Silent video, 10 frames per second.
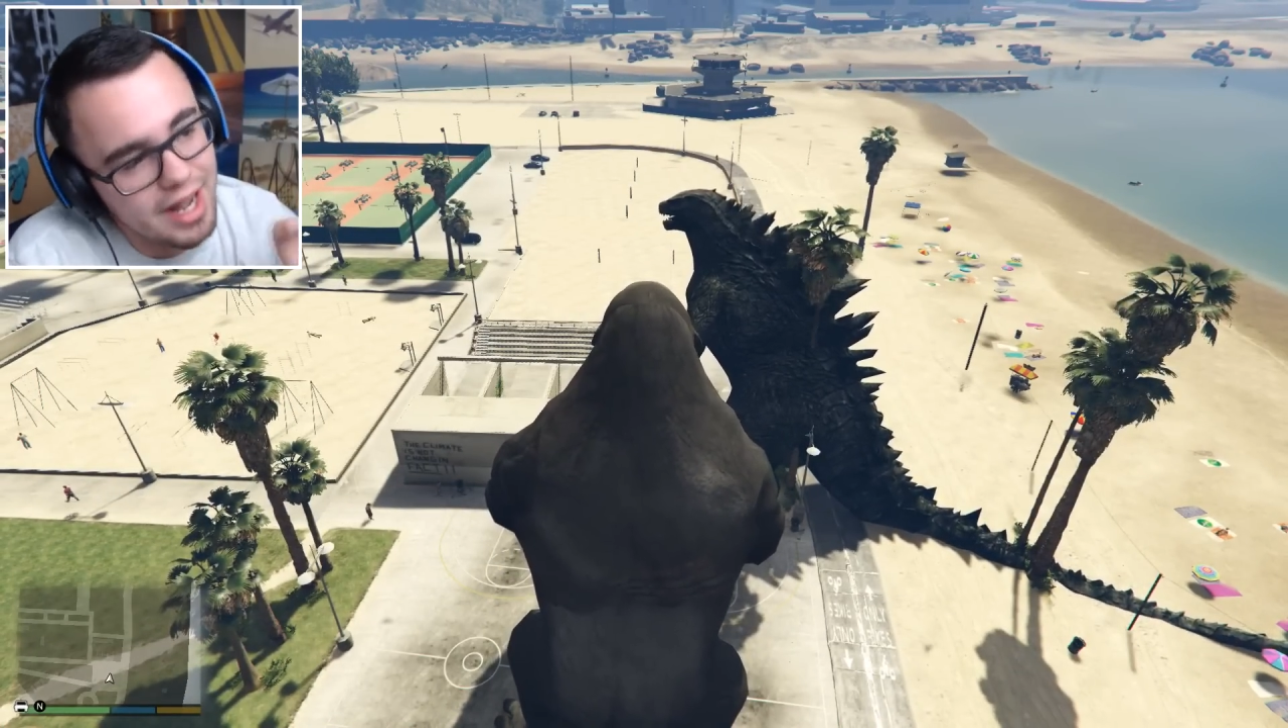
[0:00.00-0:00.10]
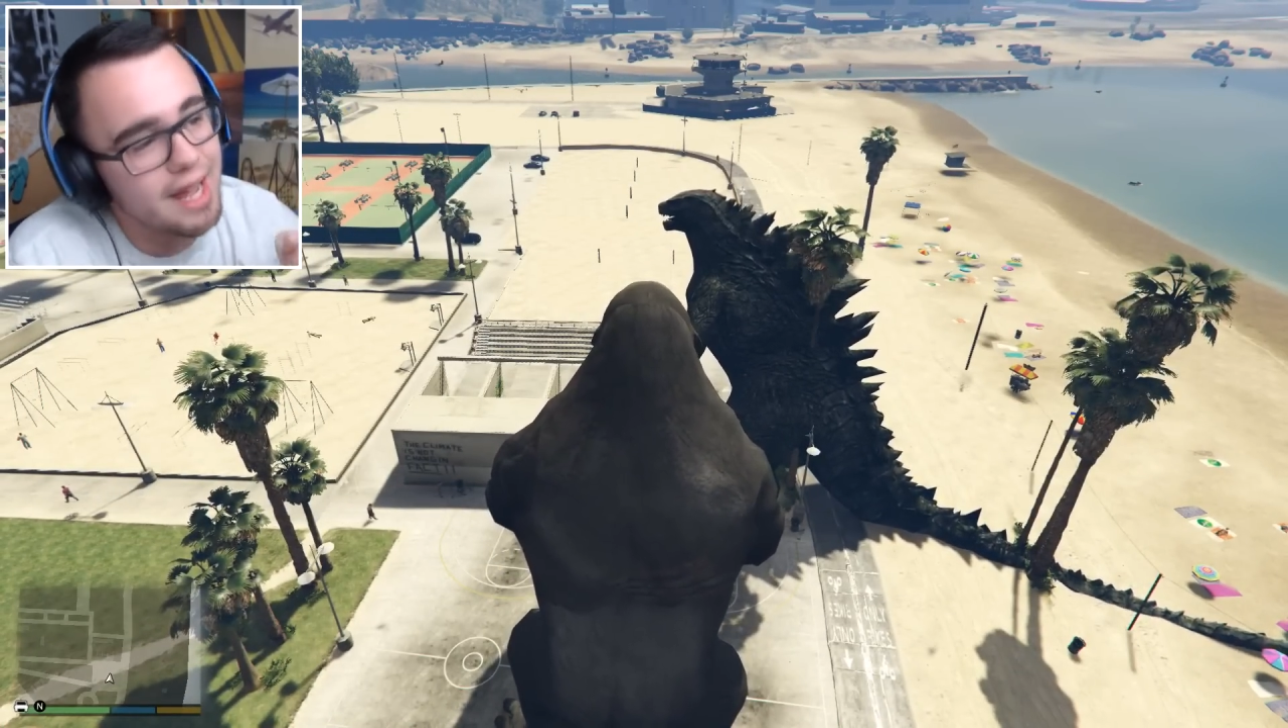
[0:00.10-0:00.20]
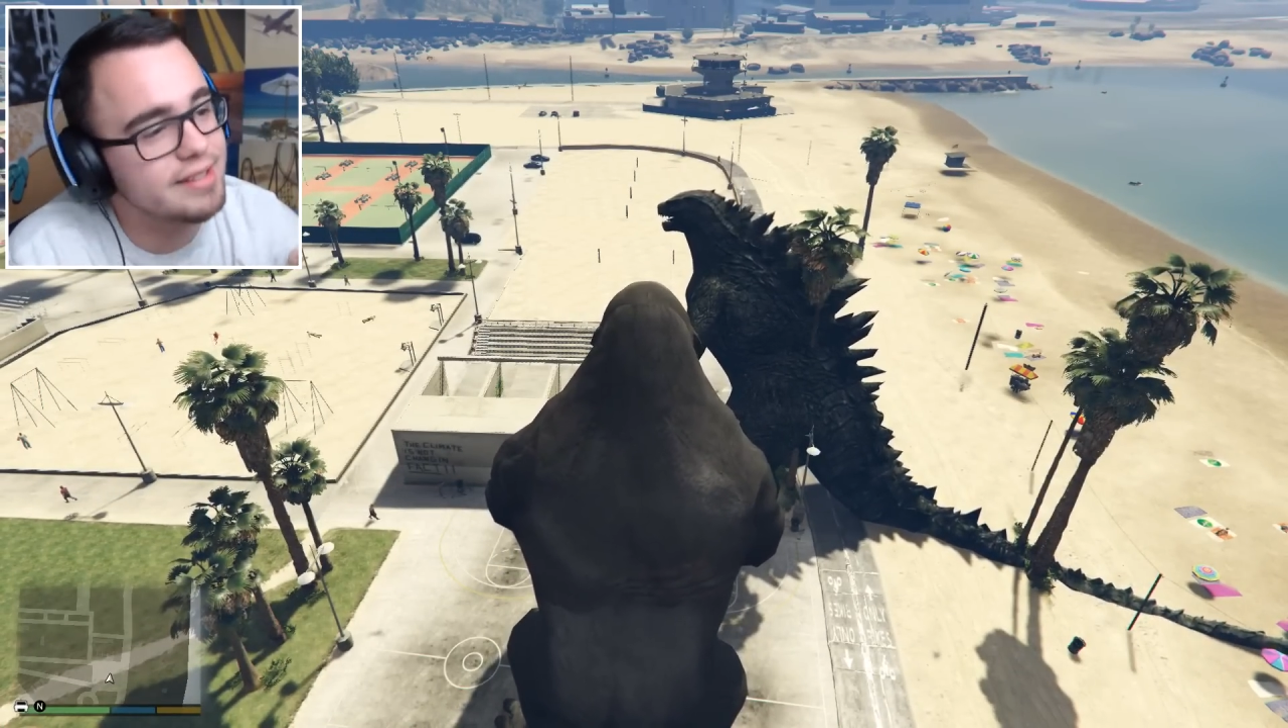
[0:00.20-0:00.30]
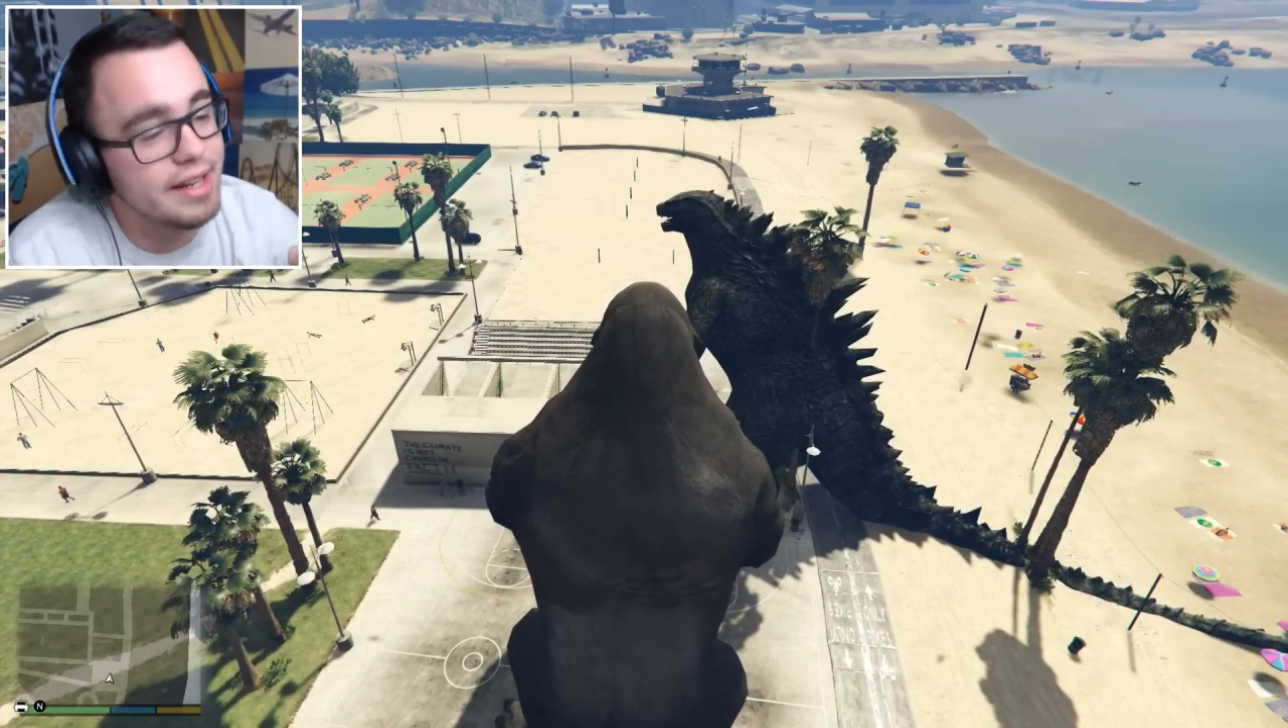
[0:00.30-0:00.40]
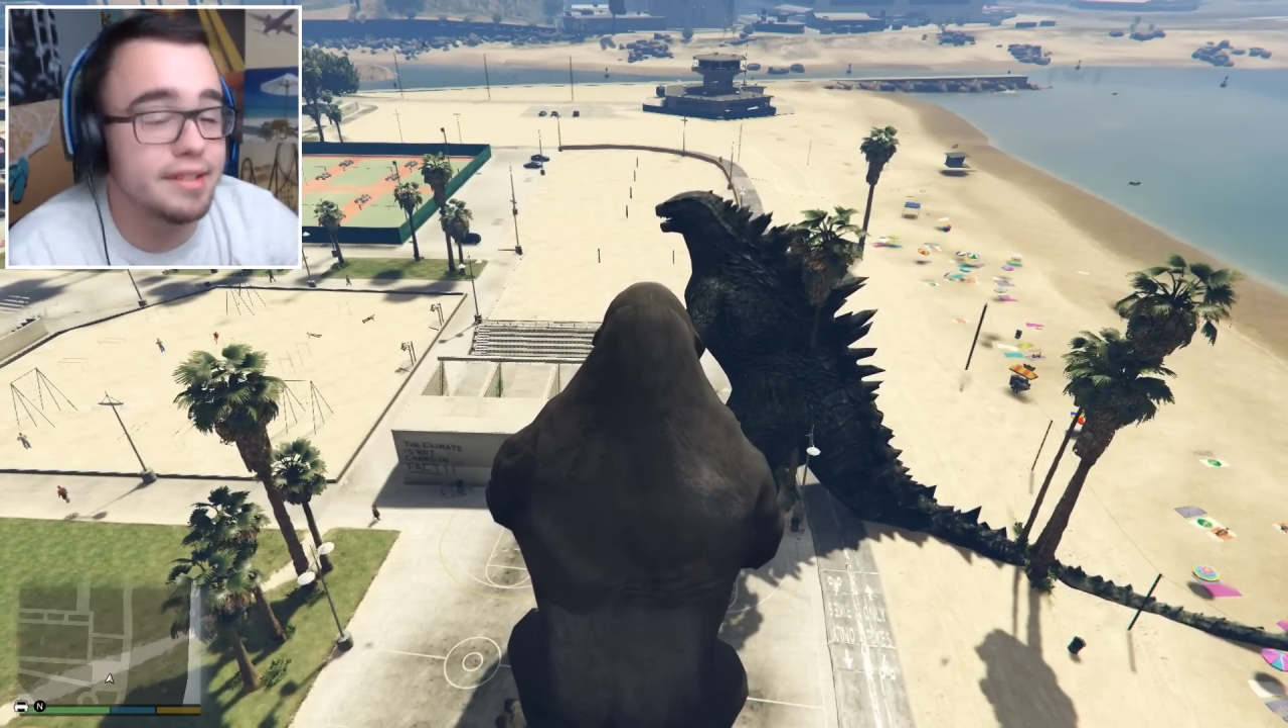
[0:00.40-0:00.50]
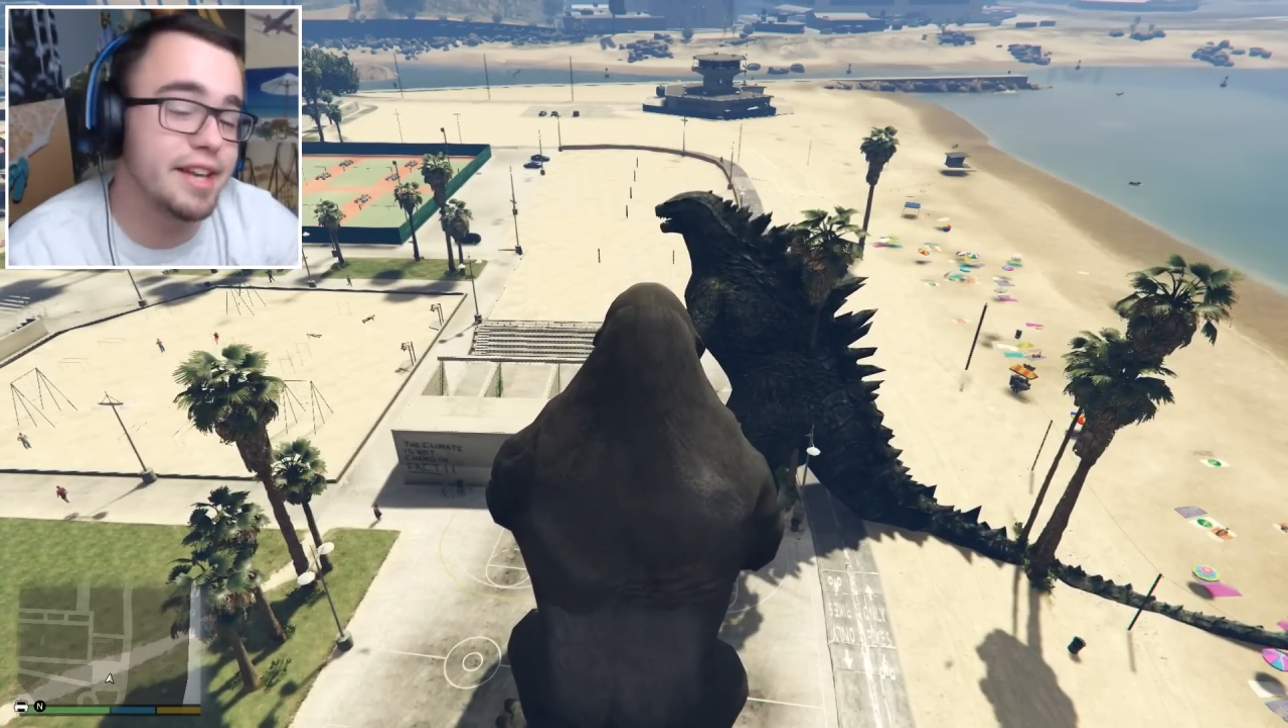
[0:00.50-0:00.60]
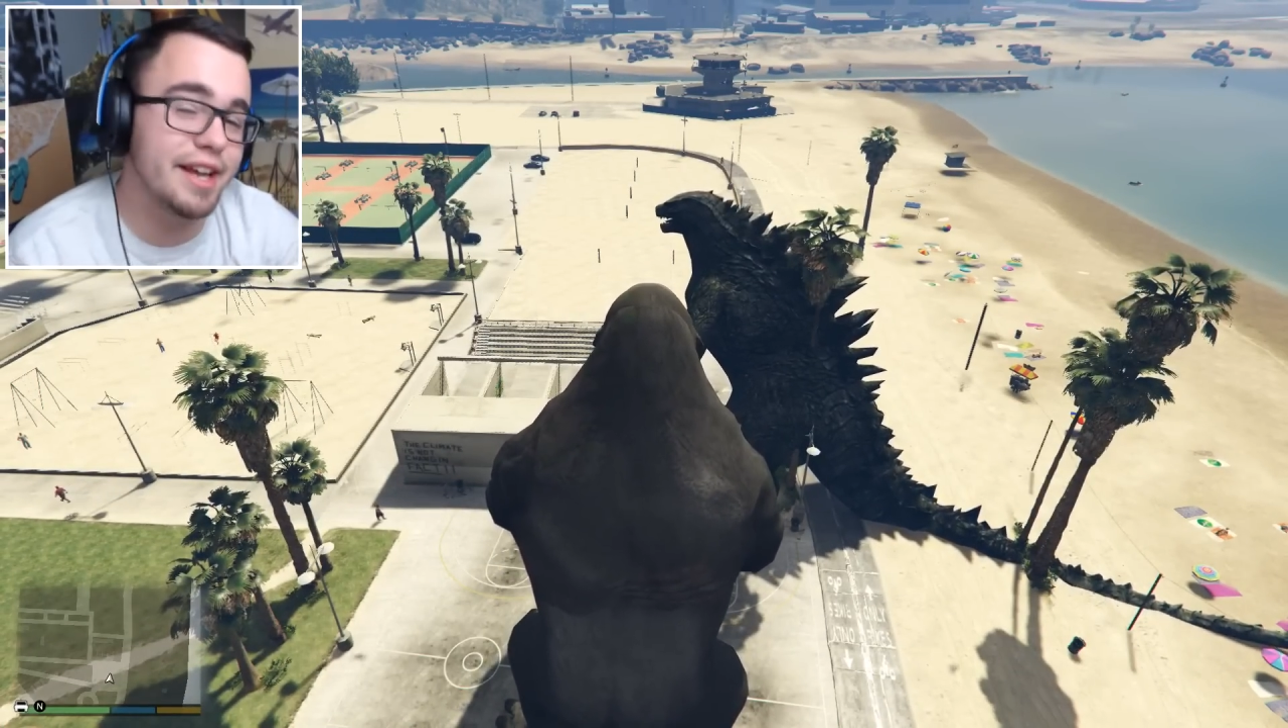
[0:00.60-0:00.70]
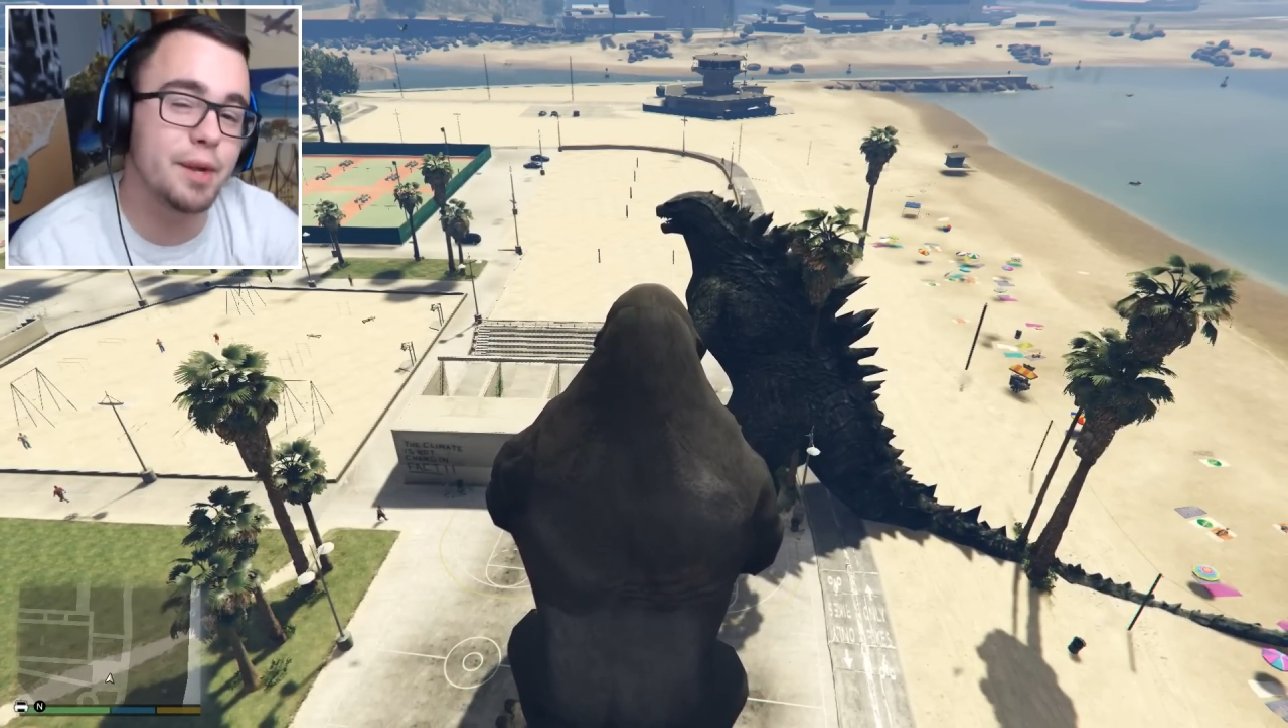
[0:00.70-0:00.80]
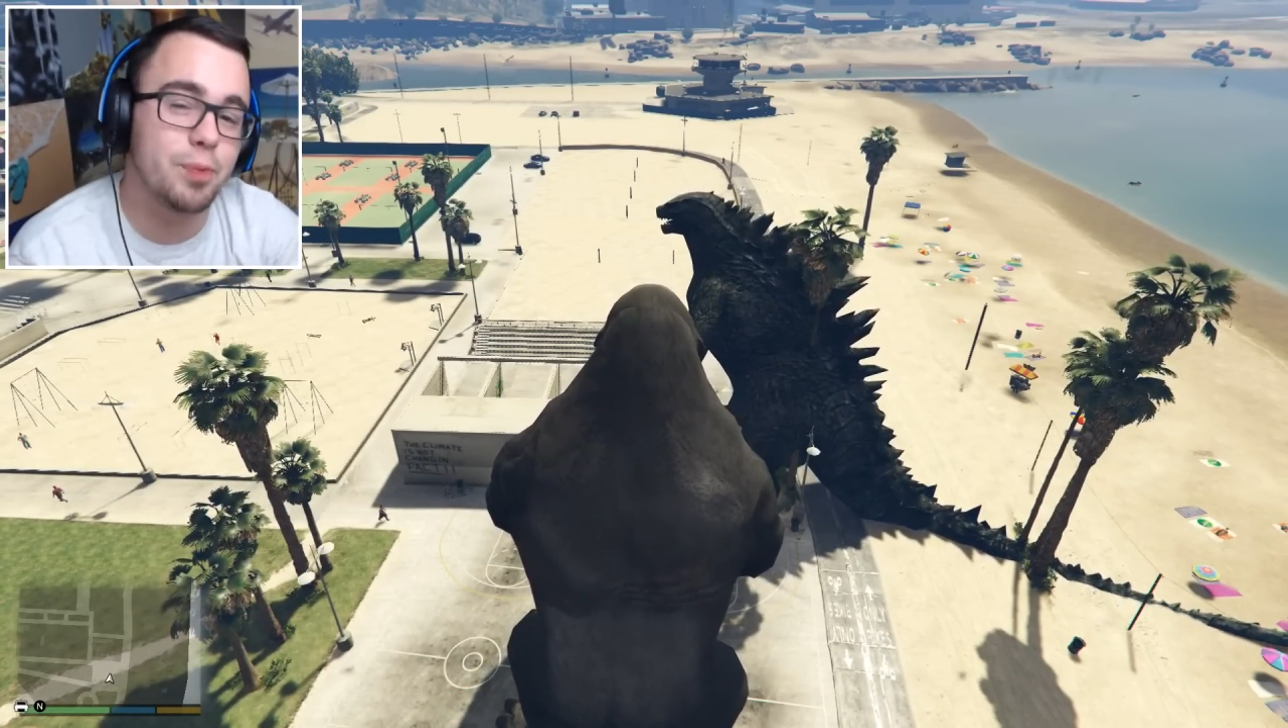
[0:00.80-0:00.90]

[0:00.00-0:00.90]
I did get